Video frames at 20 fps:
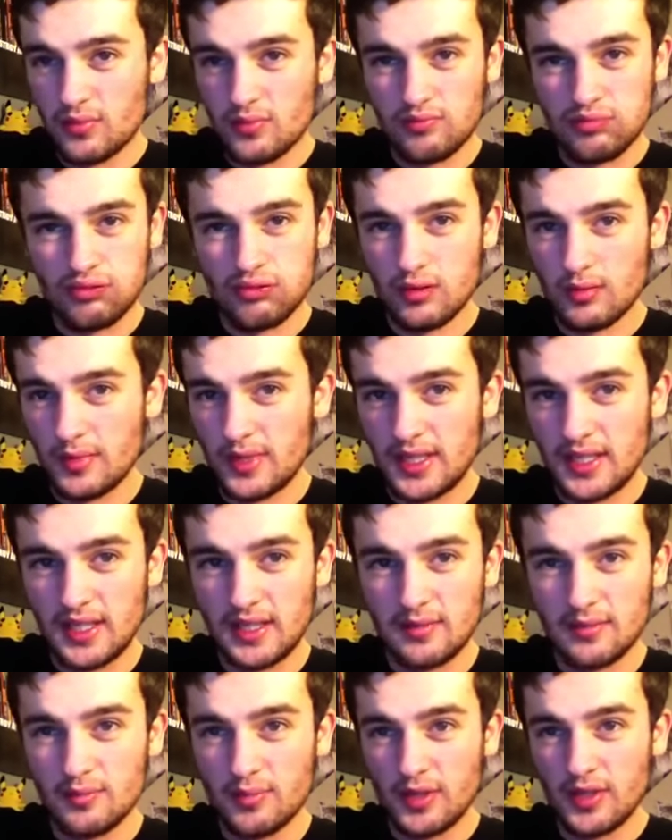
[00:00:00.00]

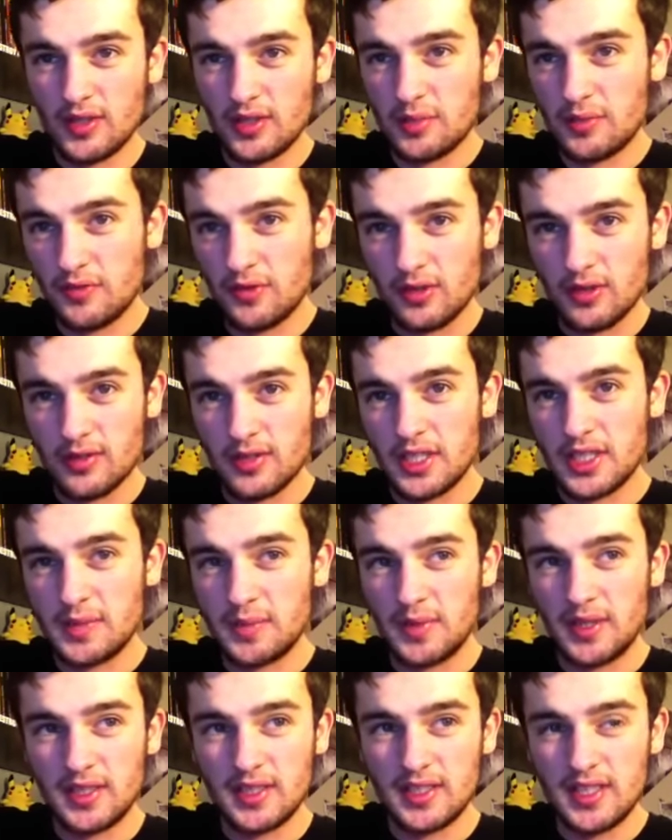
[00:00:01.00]
probably just before
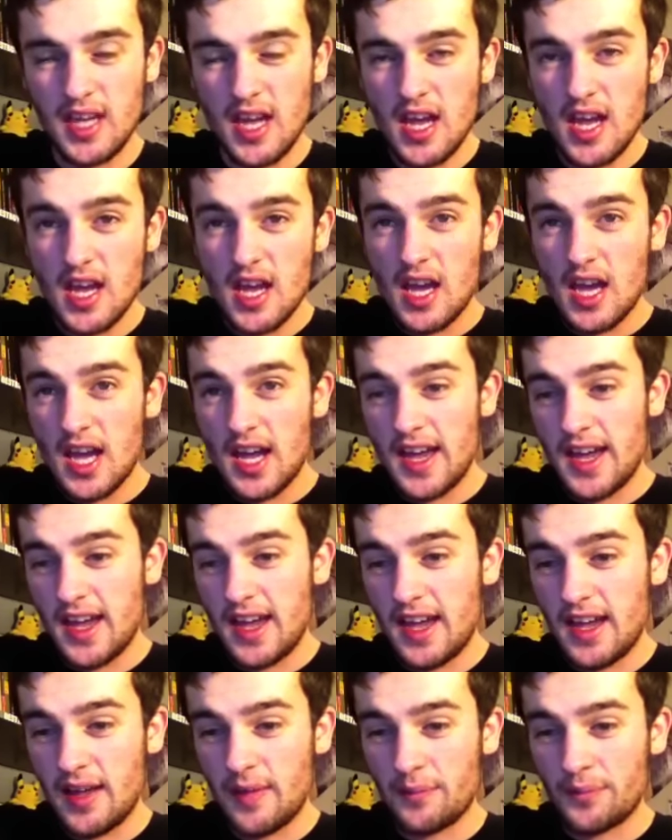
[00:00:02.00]
Christmas,
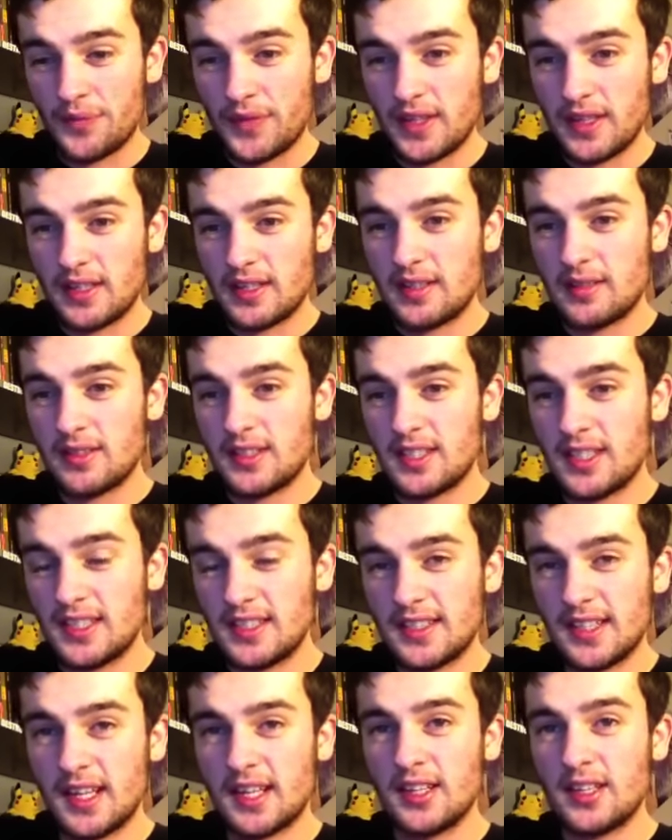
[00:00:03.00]
it was a
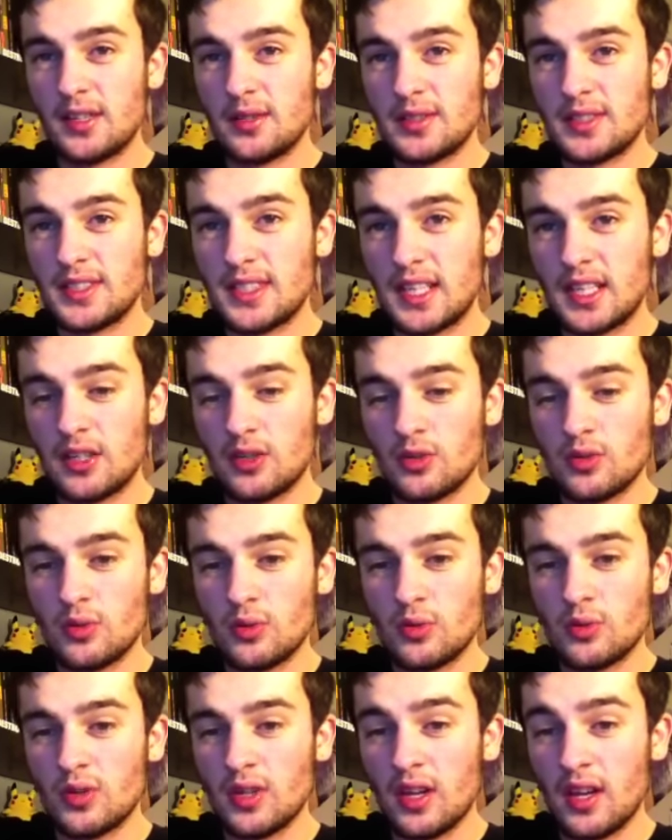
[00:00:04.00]
Nintendo
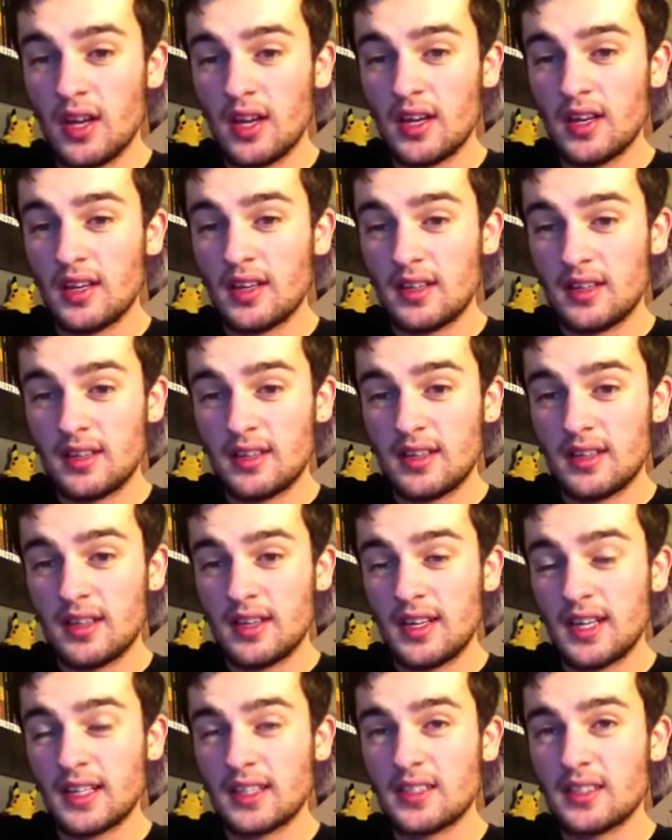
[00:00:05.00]
sealed A
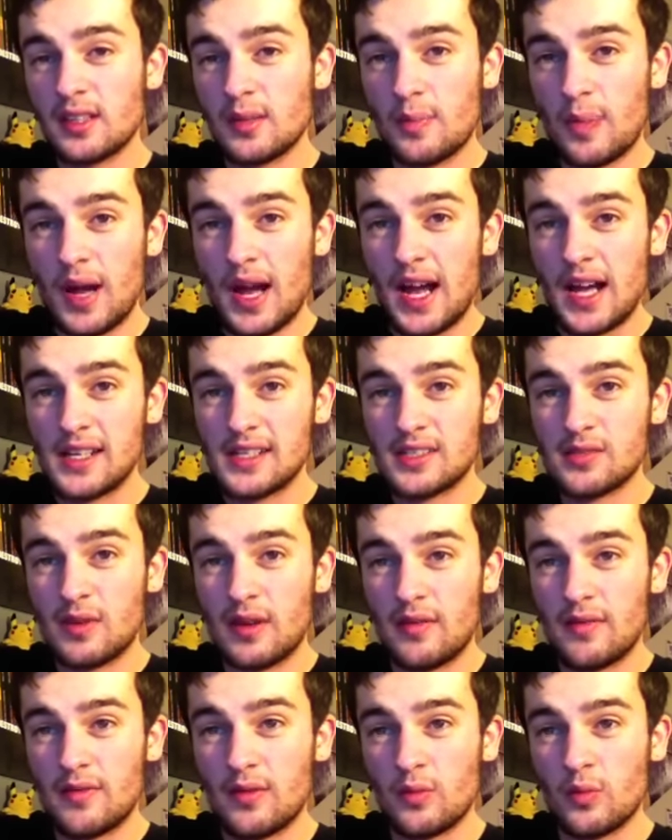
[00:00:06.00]
Link to the Past,
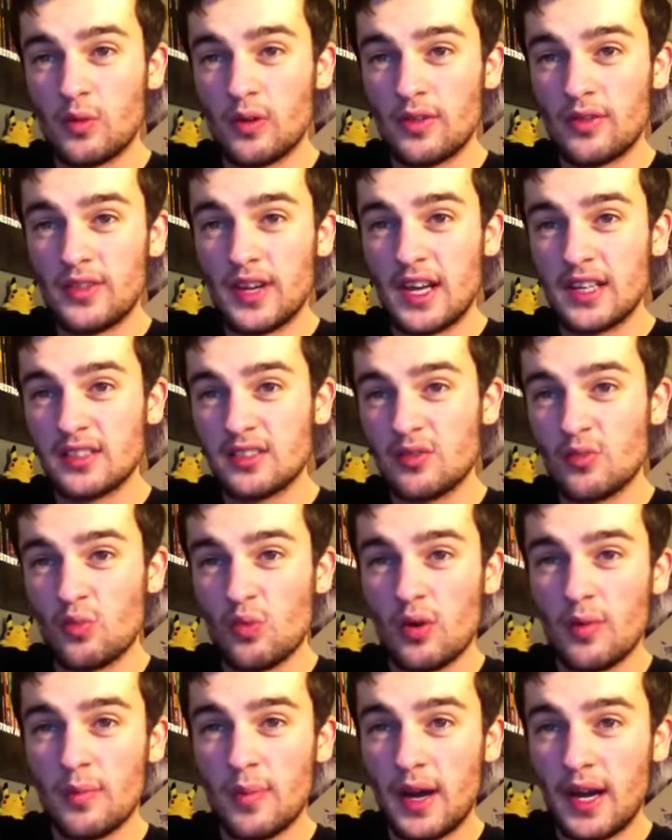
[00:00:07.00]
went for
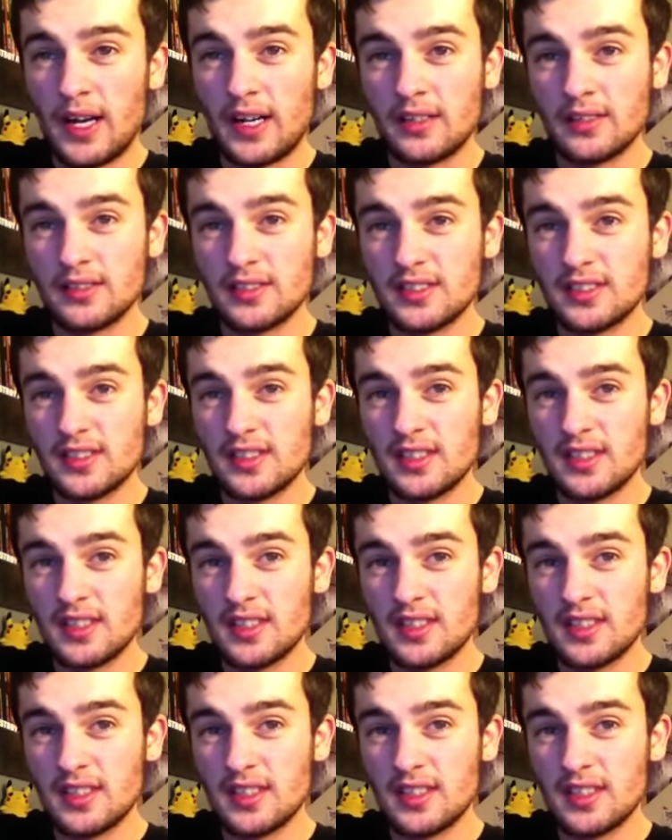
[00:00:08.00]
£1,001,